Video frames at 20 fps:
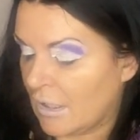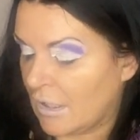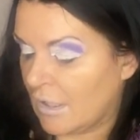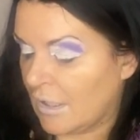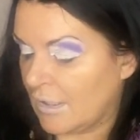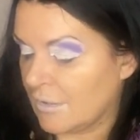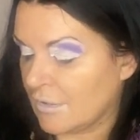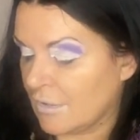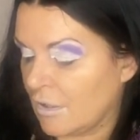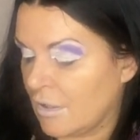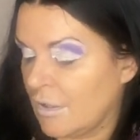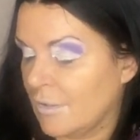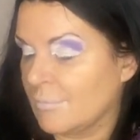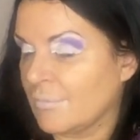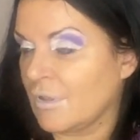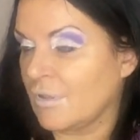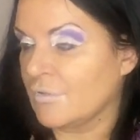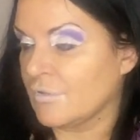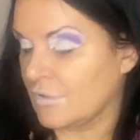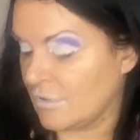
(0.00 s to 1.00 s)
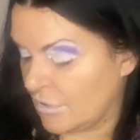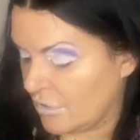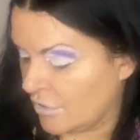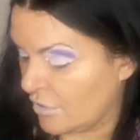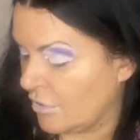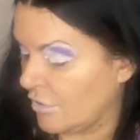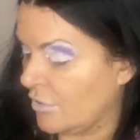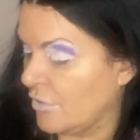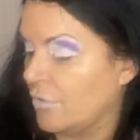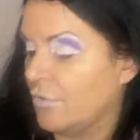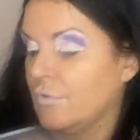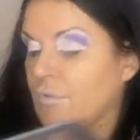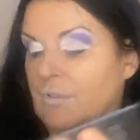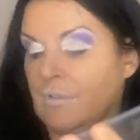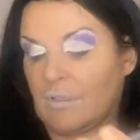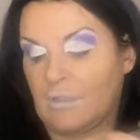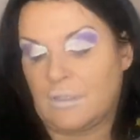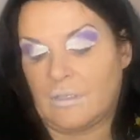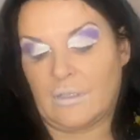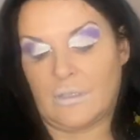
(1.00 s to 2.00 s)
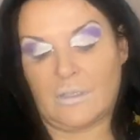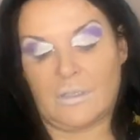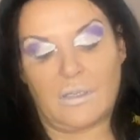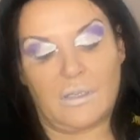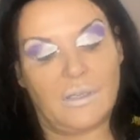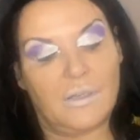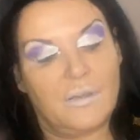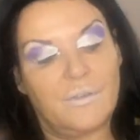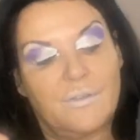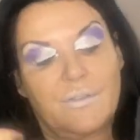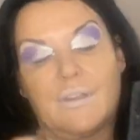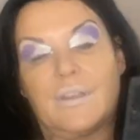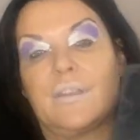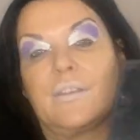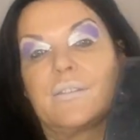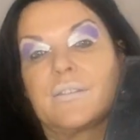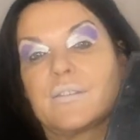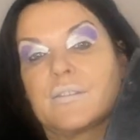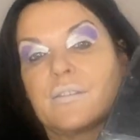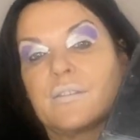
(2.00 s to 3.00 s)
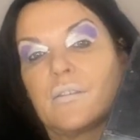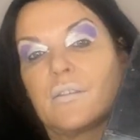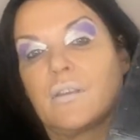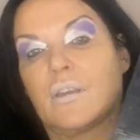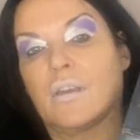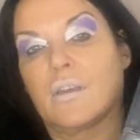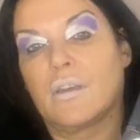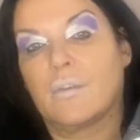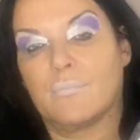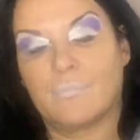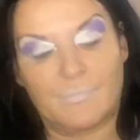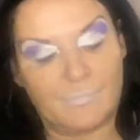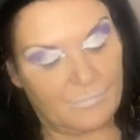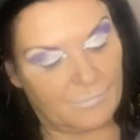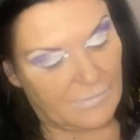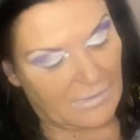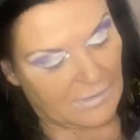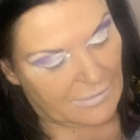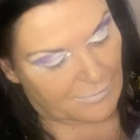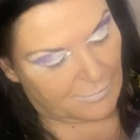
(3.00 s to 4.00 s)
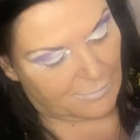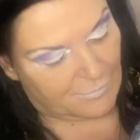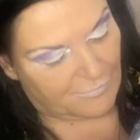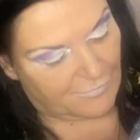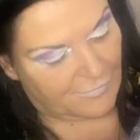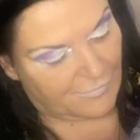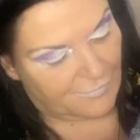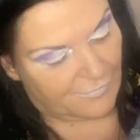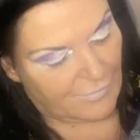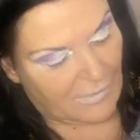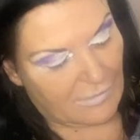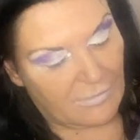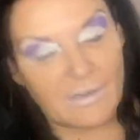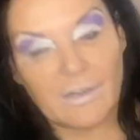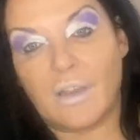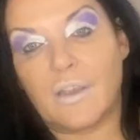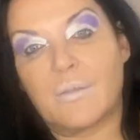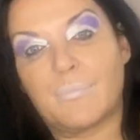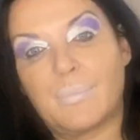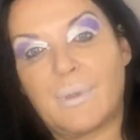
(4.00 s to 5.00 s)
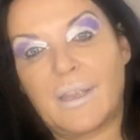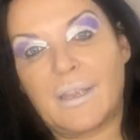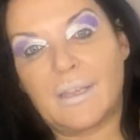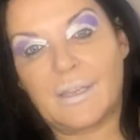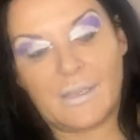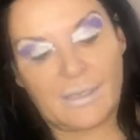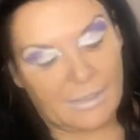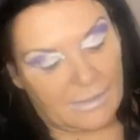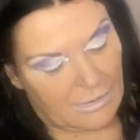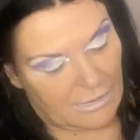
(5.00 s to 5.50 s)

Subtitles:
and I am going to use this this very light pink